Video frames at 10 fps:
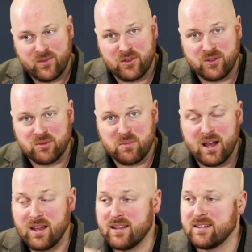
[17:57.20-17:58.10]

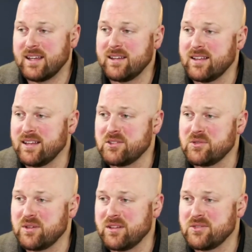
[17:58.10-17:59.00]
Goodbye, and yeah,
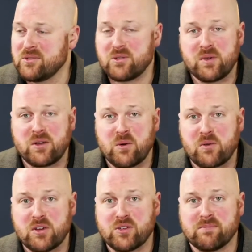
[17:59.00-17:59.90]
enjoy your week. Go
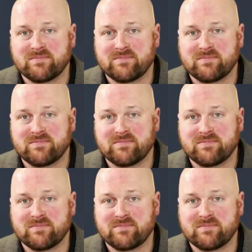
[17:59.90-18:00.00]
crush it.